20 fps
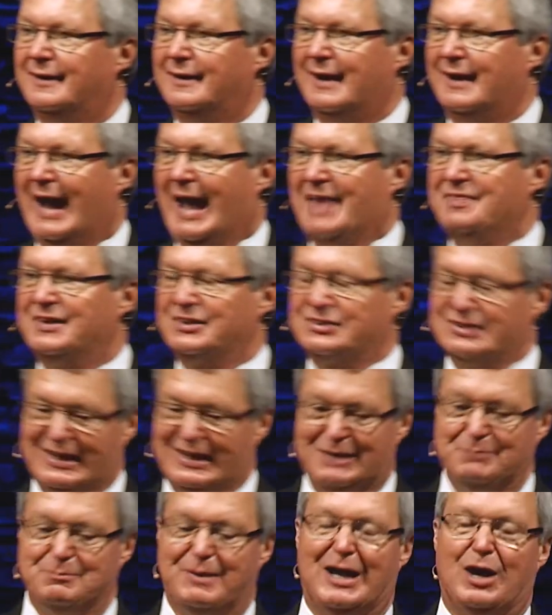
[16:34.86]
And this
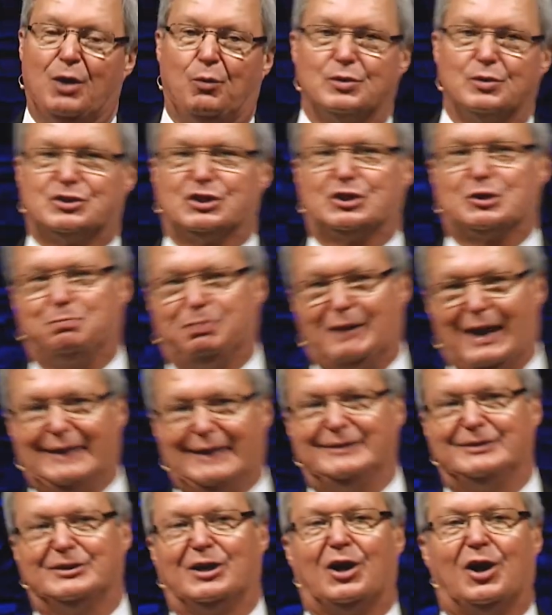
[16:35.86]
email was
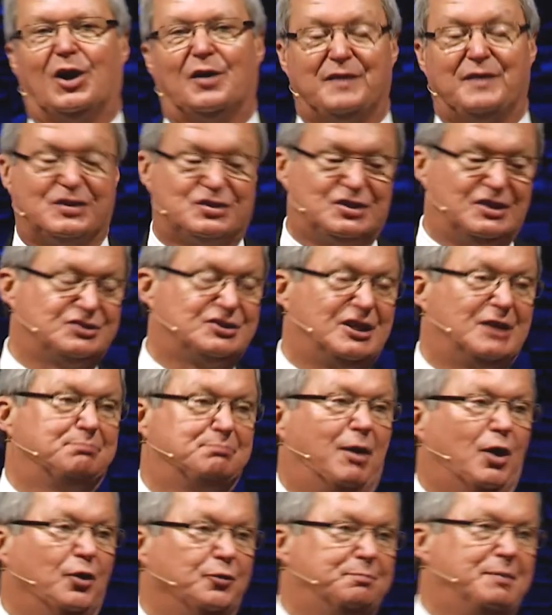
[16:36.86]
explaining to her that since they'd
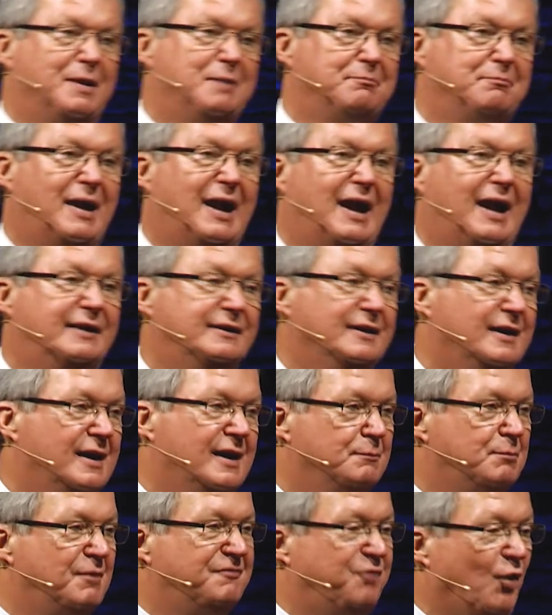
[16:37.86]
both been married
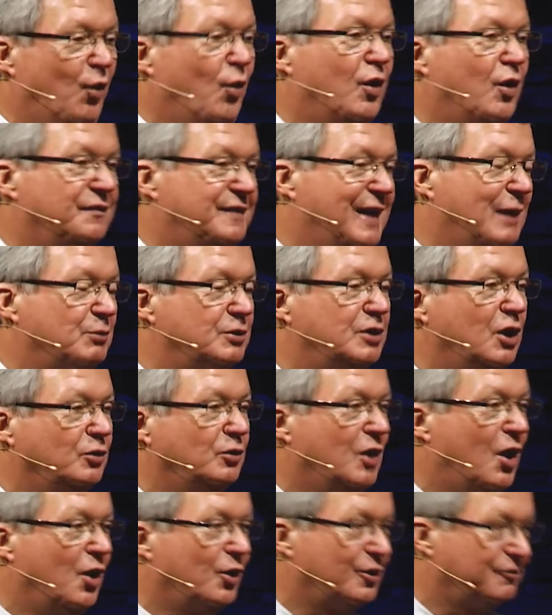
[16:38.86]
before, they were no
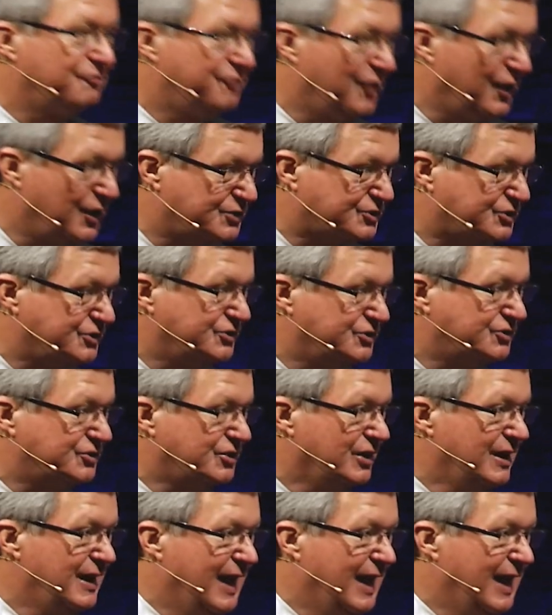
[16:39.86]
longer virgins.